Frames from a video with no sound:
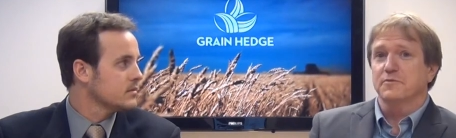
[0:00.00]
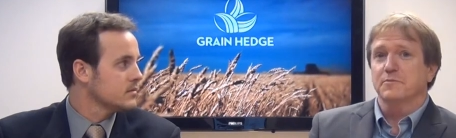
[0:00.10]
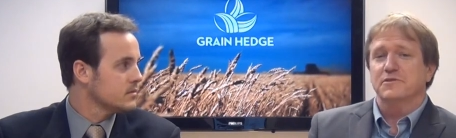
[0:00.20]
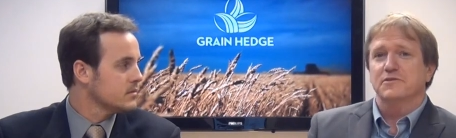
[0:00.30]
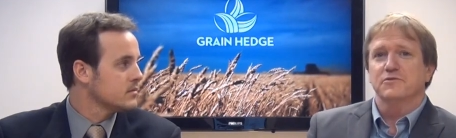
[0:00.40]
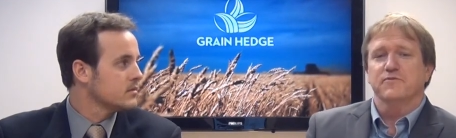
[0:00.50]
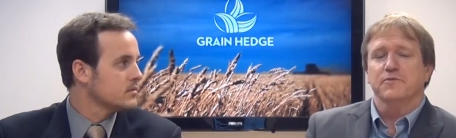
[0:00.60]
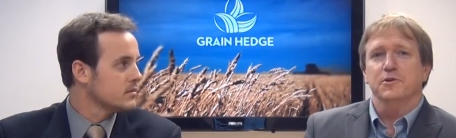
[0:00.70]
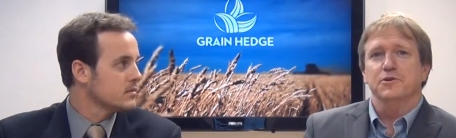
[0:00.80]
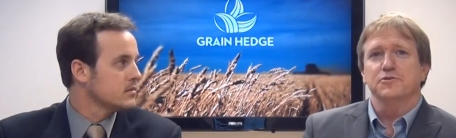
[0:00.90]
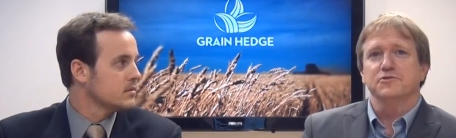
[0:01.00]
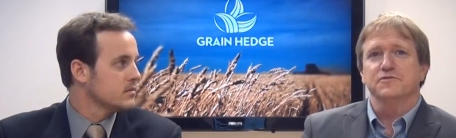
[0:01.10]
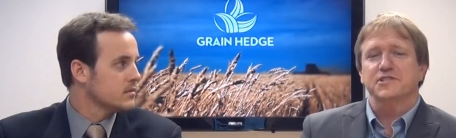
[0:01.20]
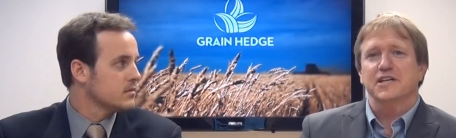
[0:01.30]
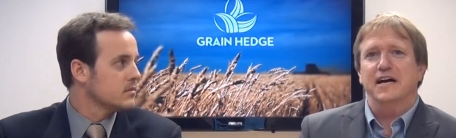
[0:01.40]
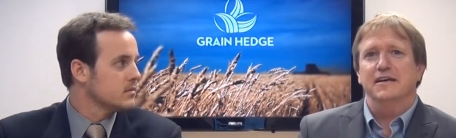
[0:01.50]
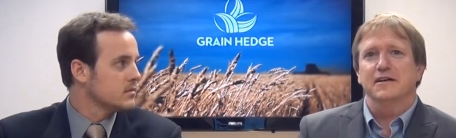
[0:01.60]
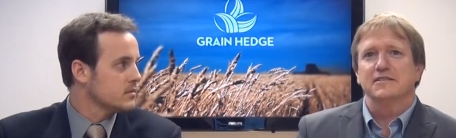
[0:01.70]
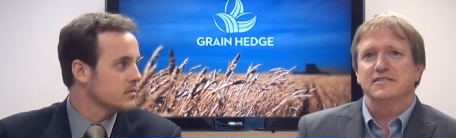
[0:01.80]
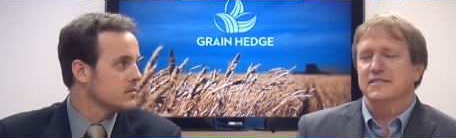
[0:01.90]
Speaker 1: from from news of
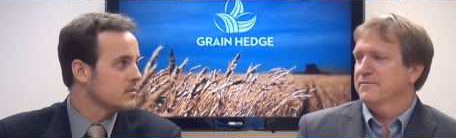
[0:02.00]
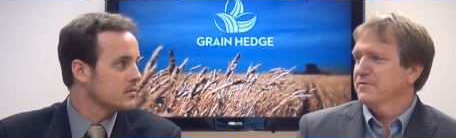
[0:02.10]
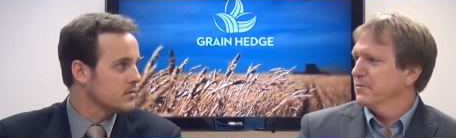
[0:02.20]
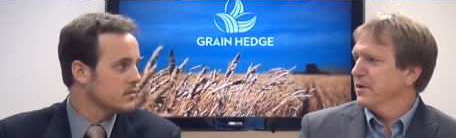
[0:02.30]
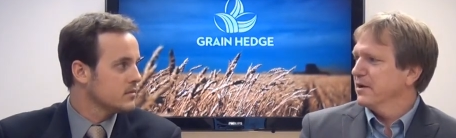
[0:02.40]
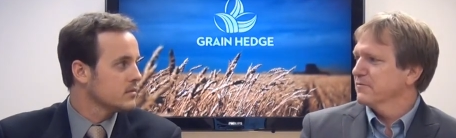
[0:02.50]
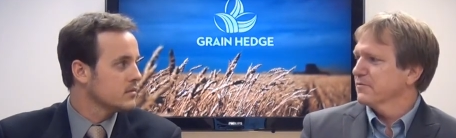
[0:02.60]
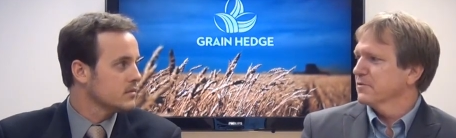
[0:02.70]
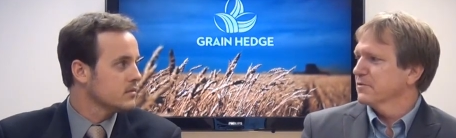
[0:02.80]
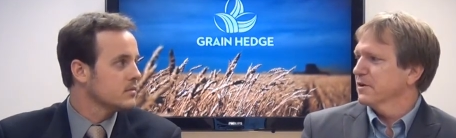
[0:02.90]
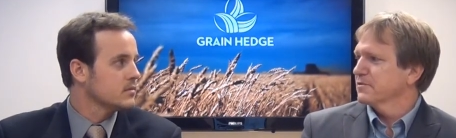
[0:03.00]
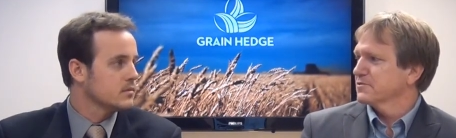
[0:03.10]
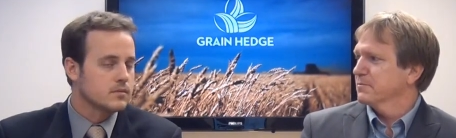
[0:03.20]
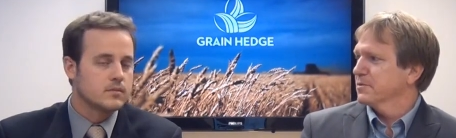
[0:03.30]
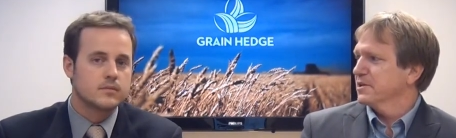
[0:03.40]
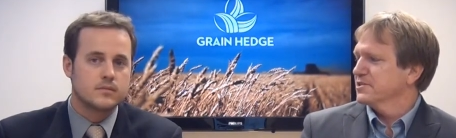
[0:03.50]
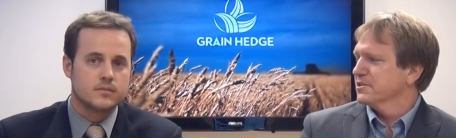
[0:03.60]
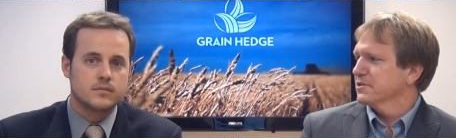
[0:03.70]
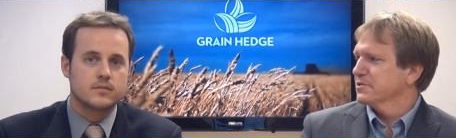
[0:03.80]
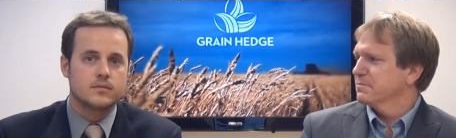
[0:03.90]
China sniffing around for uh, some pretty
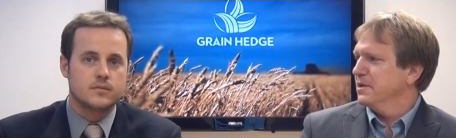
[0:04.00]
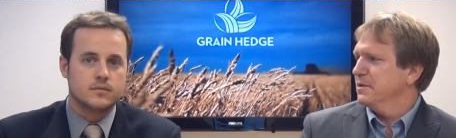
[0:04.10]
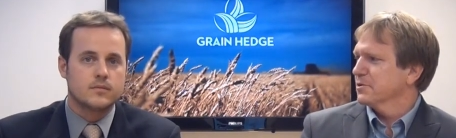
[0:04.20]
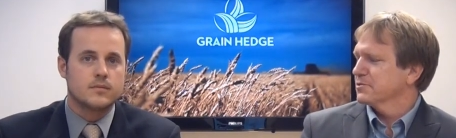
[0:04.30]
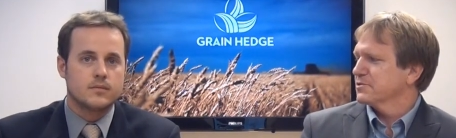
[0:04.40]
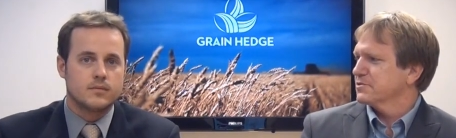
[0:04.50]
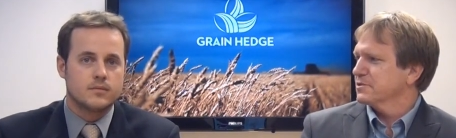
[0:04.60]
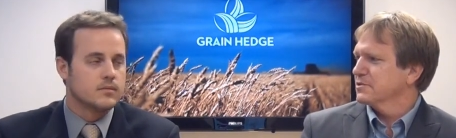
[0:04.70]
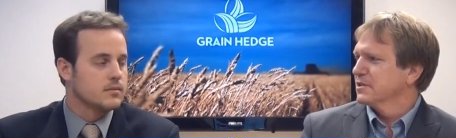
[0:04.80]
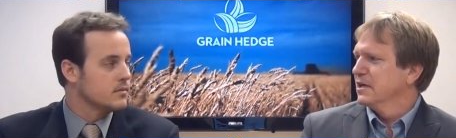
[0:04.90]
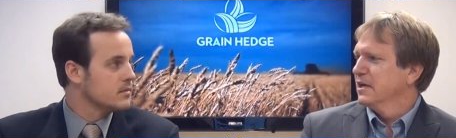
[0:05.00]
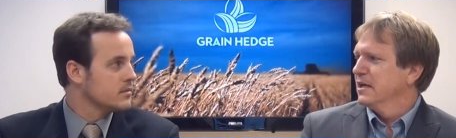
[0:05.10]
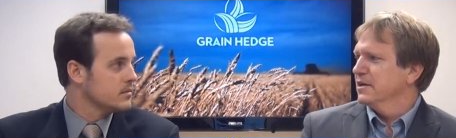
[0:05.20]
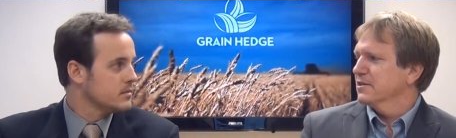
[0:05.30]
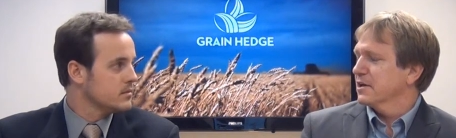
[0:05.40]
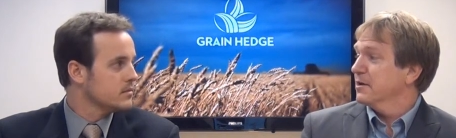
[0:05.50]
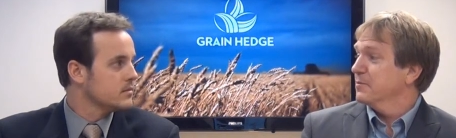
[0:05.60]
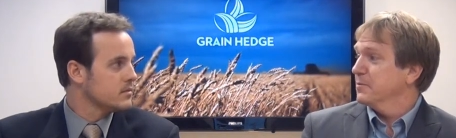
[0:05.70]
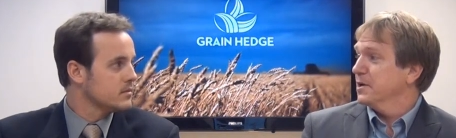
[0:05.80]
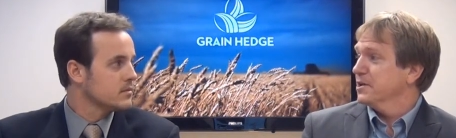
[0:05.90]
serious bean purchases in the
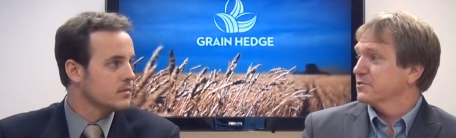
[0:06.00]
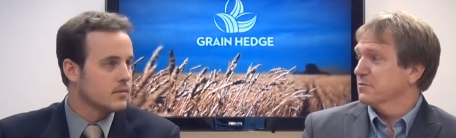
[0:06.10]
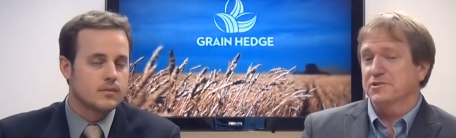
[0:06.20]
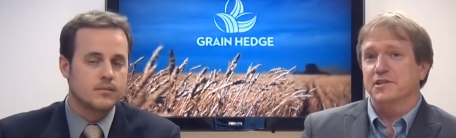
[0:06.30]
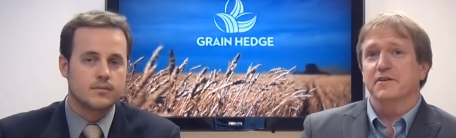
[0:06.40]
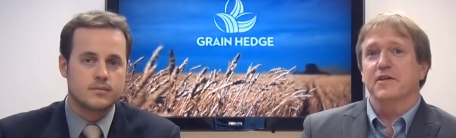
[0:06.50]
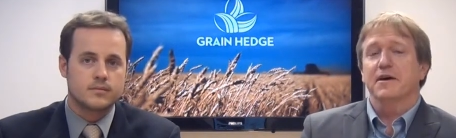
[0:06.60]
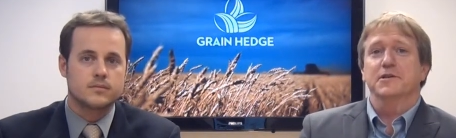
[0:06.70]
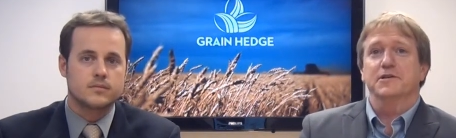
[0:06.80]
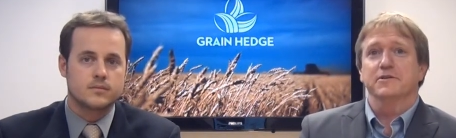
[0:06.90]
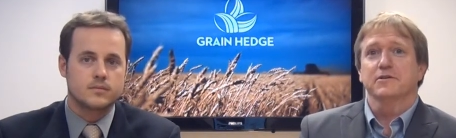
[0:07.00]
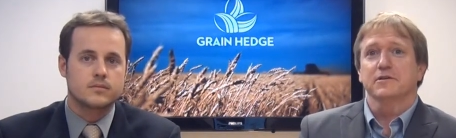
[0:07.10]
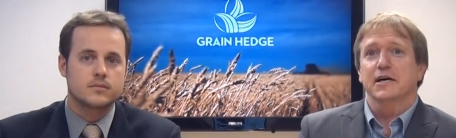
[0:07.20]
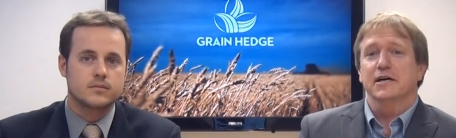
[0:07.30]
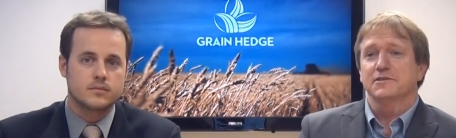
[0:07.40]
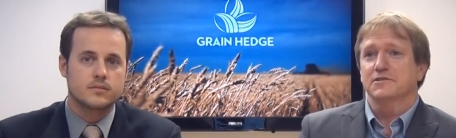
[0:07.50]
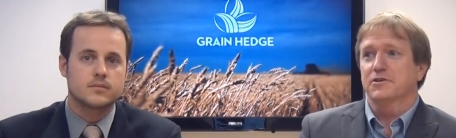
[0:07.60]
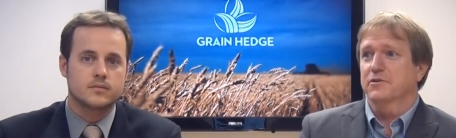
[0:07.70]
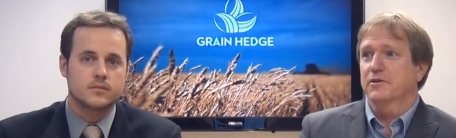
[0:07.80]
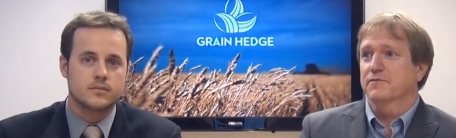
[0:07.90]
coming weeks. So we'll see if that materializes
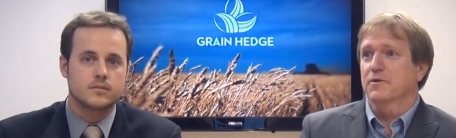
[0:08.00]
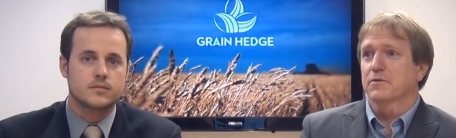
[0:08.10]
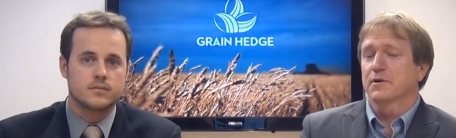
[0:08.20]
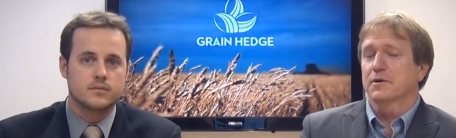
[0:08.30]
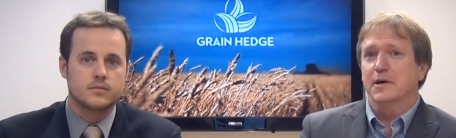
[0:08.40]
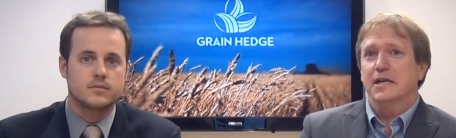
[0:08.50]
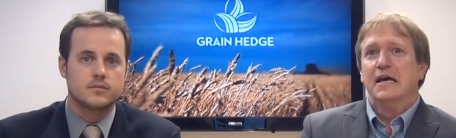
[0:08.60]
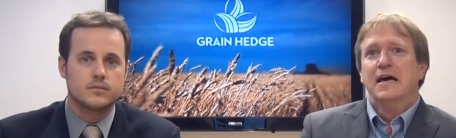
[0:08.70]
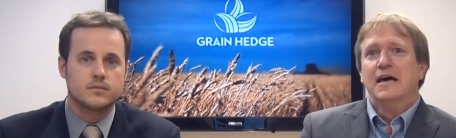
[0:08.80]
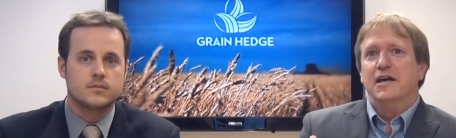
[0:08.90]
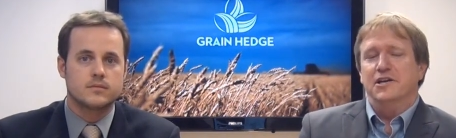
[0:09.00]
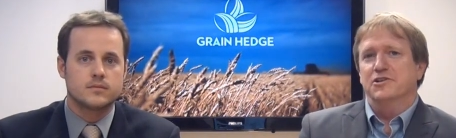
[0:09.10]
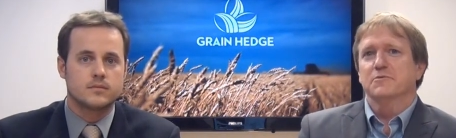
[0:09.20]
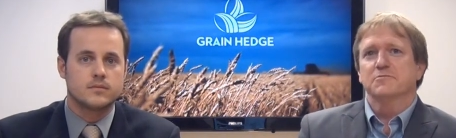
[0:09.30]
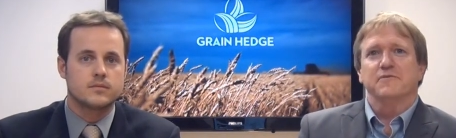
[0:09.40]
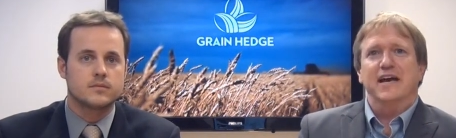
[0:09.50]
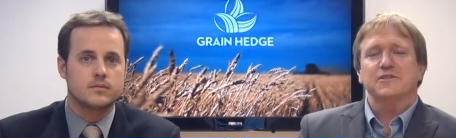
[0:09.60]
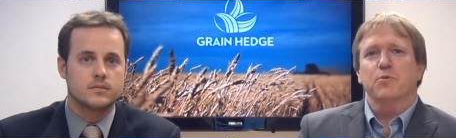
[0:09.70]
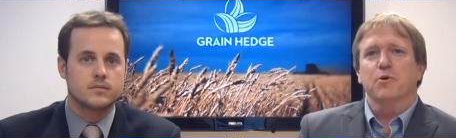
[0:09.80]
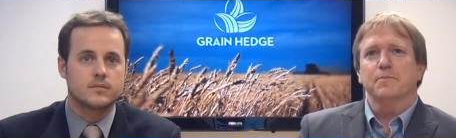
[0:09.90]
going forward. But in terms of
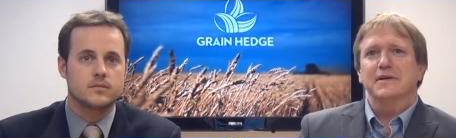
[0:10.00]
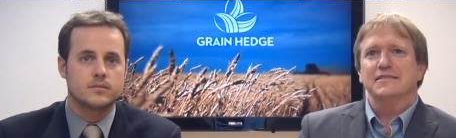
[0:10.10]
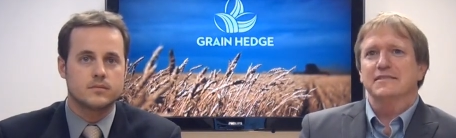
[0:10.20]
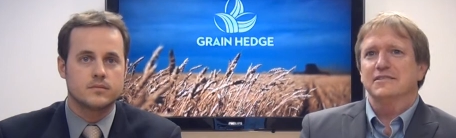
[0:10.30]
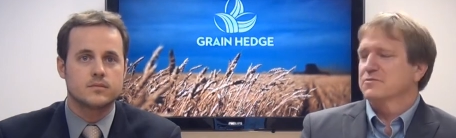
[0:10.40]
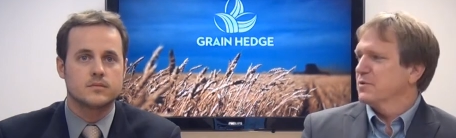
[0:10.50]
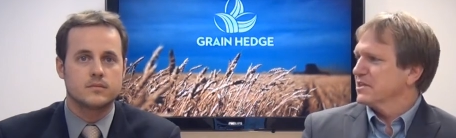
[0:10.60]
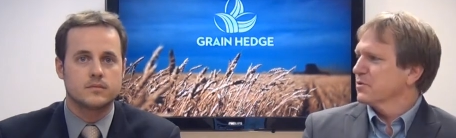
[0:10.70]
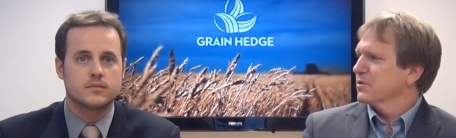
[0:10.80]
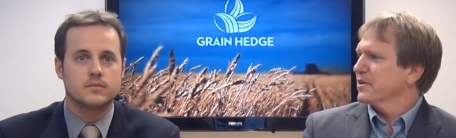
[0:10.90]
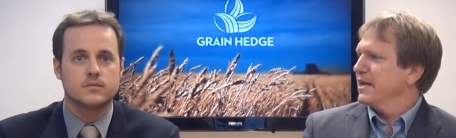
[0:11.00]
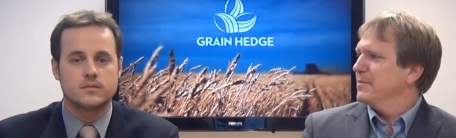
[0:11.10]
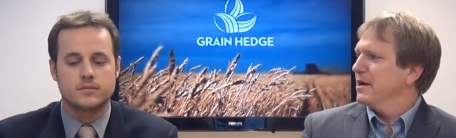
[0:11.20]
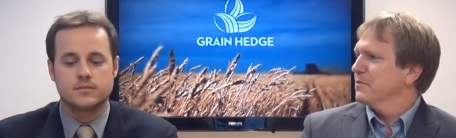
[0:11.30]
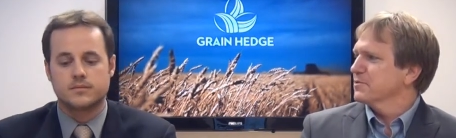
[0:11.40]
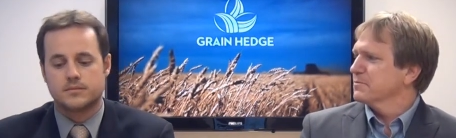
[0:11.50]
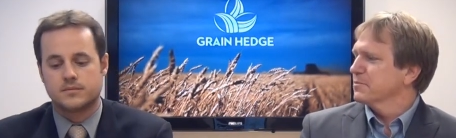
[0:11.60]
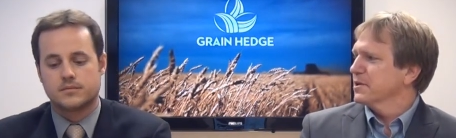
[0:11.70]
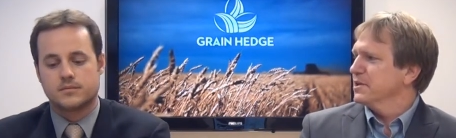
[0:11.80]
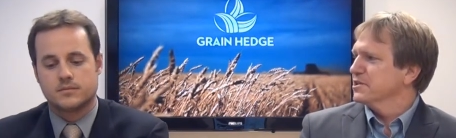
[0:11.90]
export business, we sort of came out with some
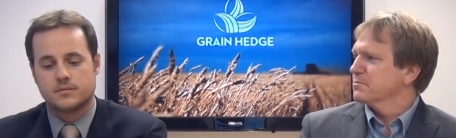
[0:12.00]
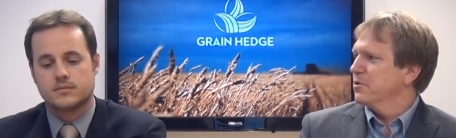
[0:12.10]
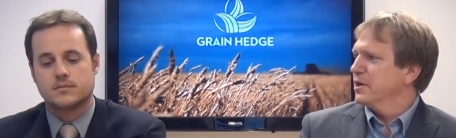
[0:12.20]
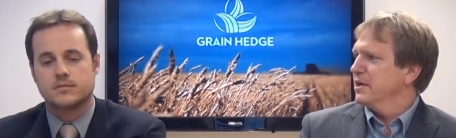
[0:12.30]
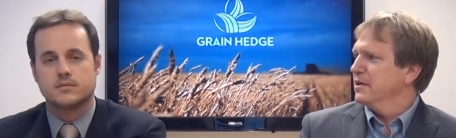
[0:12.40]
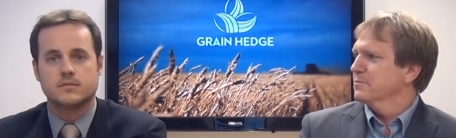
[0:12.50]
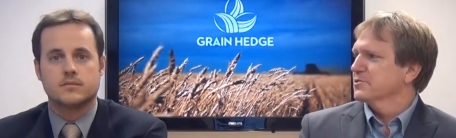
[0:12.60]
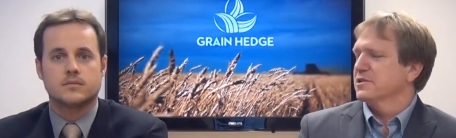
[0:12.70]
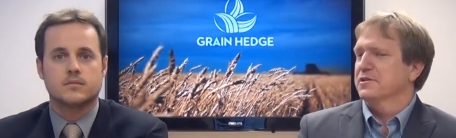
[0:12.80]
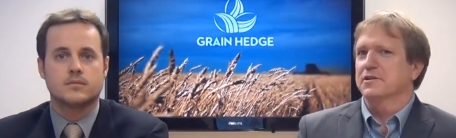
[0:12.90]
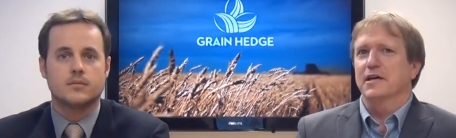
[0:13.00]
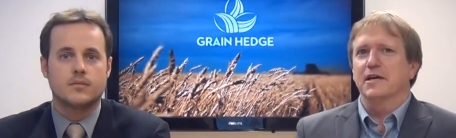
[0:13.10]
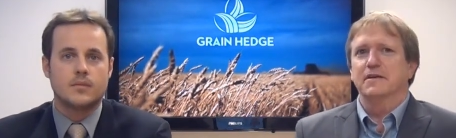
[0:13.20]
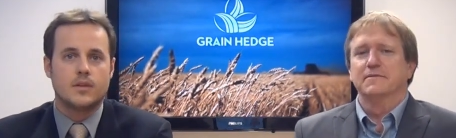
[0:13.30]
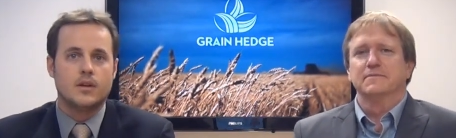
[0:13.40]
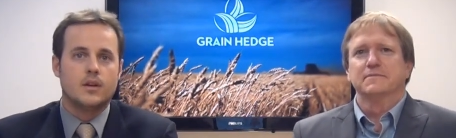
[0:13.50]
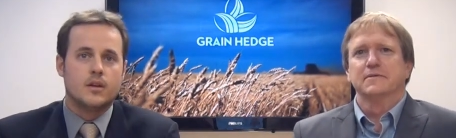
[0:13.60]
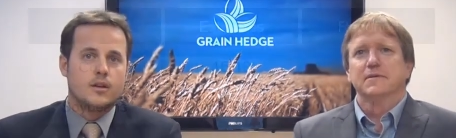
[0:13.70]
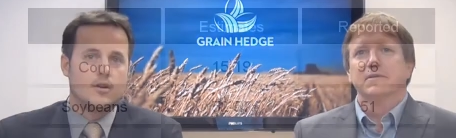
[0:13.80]
pretty disappointing numbers here today. You